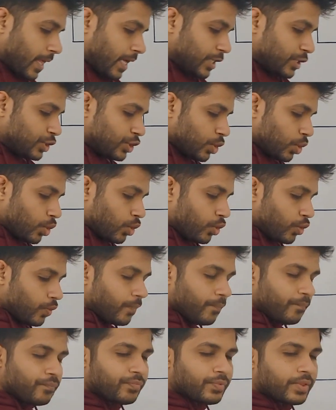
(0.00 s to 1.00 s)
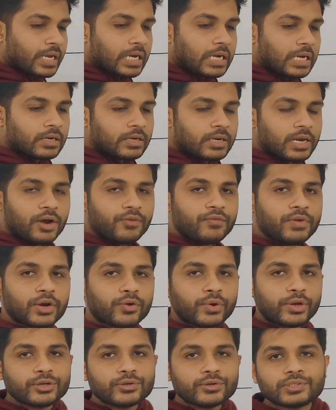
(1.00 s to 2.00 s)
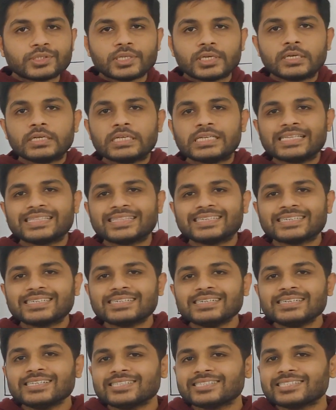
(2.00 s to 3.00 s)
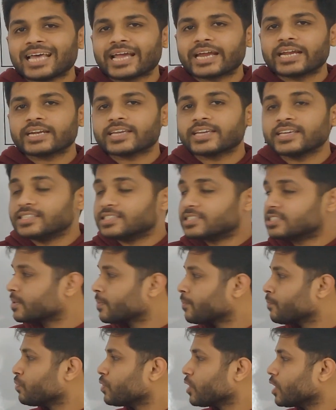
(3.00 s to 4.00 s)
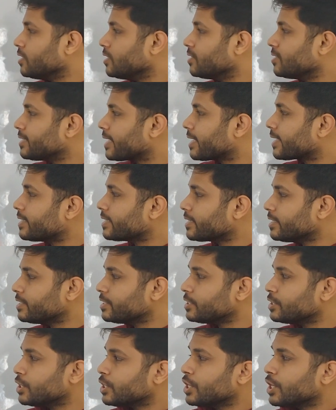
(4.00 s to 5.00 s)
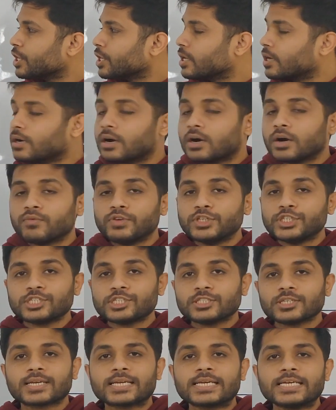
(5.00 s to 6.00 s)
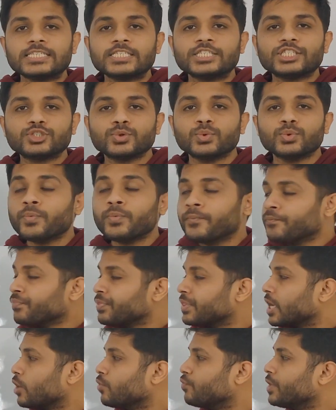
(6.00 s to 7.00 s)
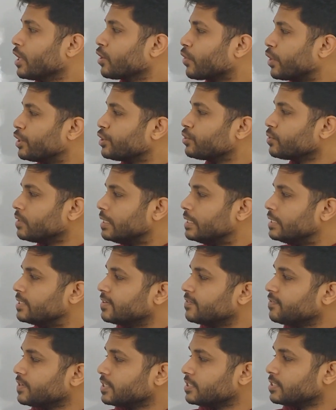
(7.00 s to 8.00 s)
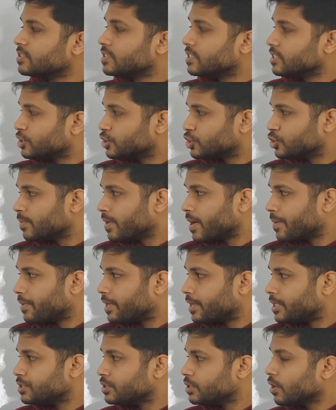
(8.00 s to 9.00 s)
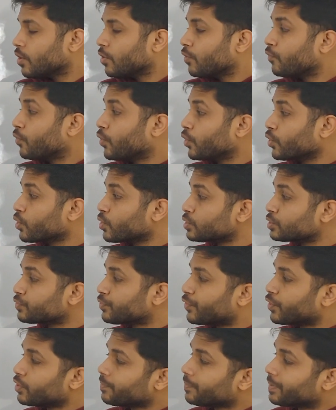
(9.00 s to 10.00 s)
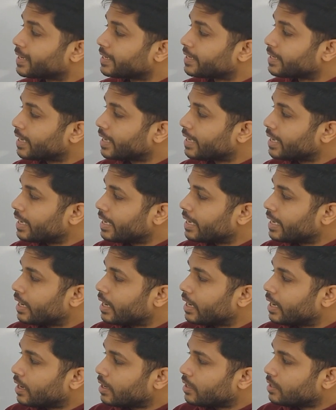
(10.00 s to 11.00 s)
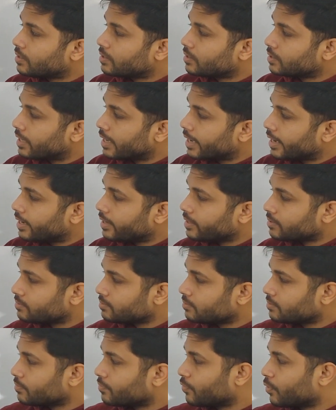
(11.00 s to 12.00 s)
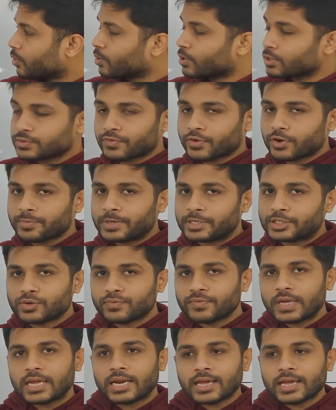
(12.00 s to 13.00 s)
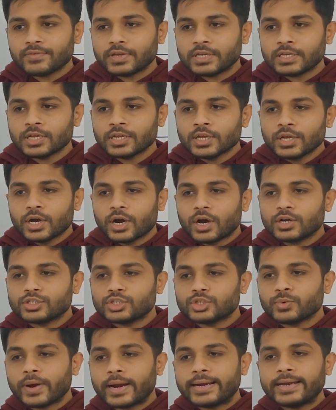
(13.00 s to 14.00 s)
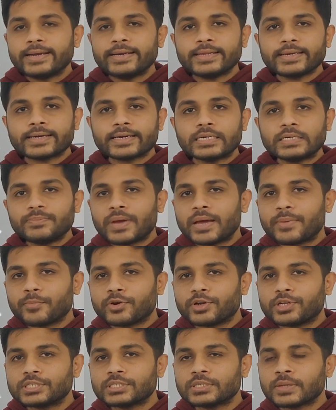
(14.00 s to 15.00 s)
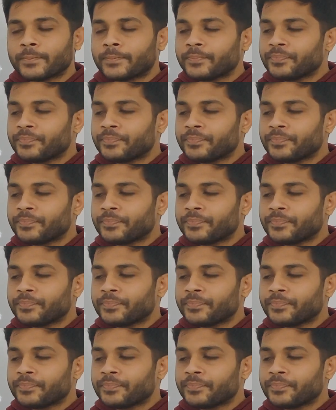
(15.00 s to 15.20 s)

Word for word: so now we are going to see the second case. In the second case, which is the case 2, we are going to interface these two memories, 4 cross 4 bit and 4 cross 4 bit. So we are having two identical memories,